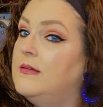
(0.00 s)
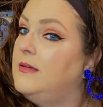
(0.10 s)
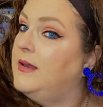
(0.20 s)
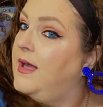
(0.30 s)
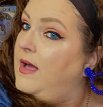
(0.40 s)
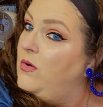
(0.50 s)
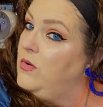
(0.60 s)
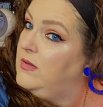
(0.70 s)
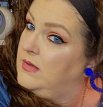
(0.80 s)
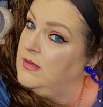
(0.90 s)
you know,
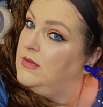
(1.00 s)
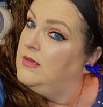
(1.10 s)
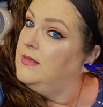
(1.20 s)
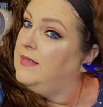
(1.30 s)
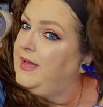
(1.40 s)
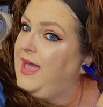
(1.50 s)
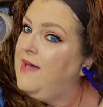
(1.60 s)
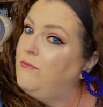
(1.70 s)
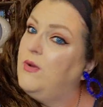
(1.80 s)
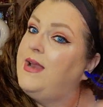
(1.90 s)
like
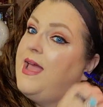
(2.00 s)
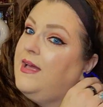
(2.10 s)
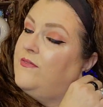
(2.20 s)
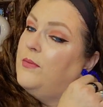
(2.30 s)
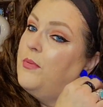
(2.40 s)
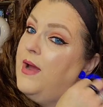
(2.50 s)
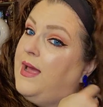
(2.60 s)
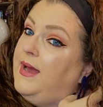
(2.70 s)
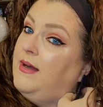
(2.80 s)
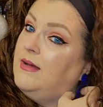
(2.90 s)
have one heck of a
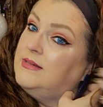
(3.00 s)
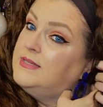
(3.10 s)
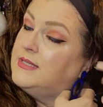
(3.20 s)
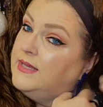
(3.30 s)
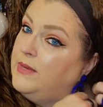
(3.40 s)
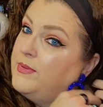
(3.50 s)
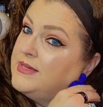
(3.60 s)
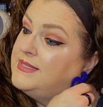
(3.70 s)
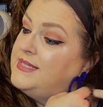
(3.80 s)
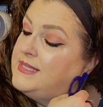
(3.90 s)
braid, honestly,
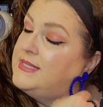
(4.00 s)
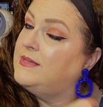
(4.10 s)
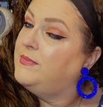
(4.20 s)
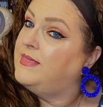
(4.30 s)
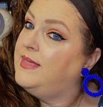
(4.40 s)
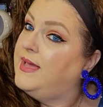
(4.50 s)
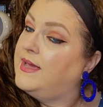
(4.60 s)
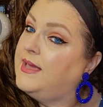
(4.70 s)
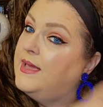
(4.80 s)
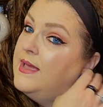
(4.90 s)
because this is some
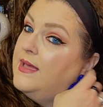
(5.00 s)
thick.